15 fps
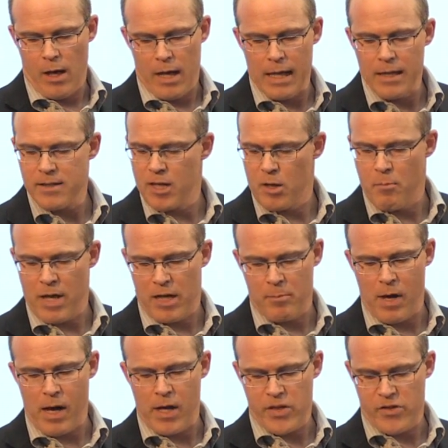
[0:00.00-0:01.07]
Instant
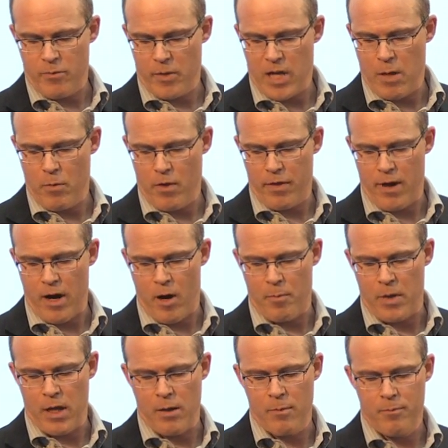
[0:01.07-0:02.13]
menopause from
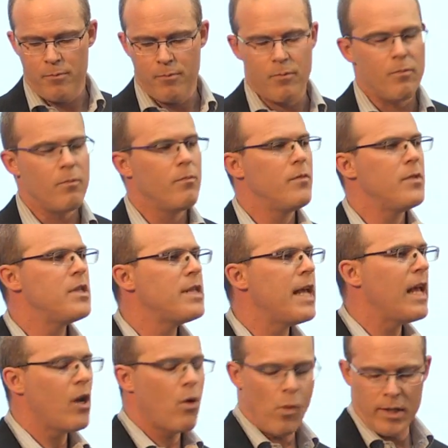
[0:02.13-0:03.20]
chemotherapy.
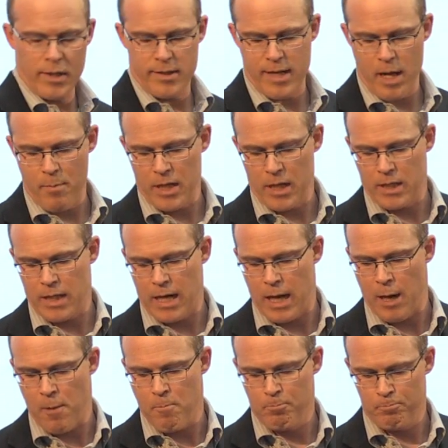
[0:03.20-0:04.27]
Take one step at a
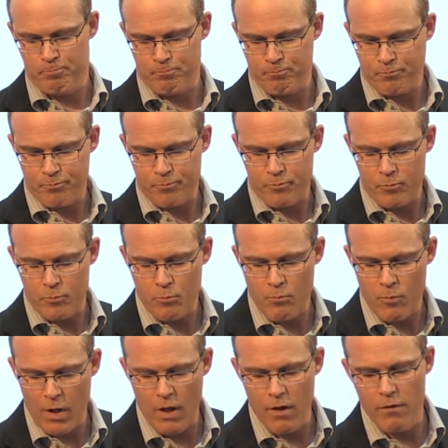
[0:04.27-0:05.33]
time.
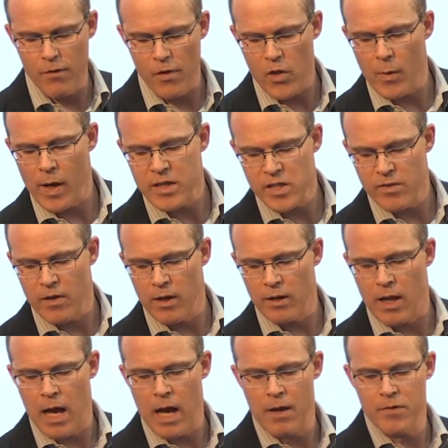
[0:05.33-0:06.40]
For the rest of our
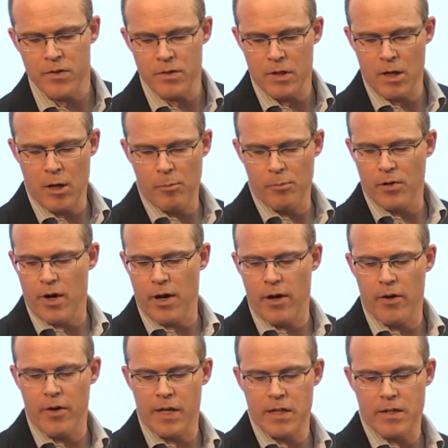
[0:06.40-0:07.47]
lives,
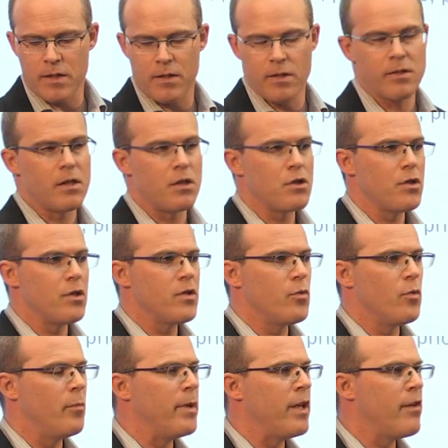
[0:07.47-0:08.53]
priorities and decisions
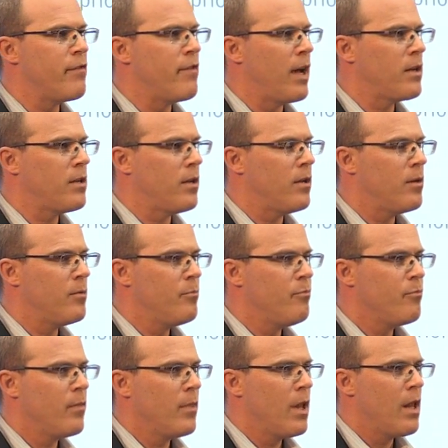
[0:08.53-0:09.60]
will be affected.
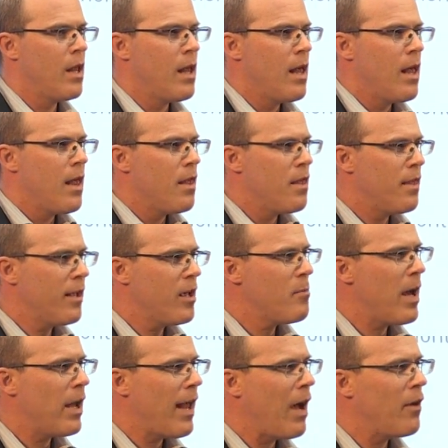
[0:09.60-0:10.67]
Think
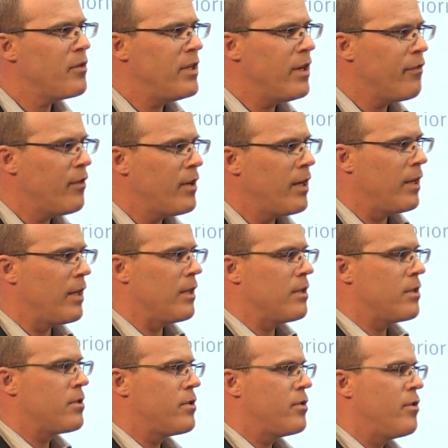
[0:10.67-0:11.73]
about how different it
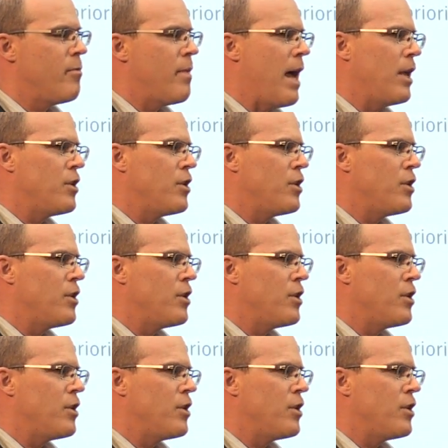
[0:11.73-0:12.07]
is to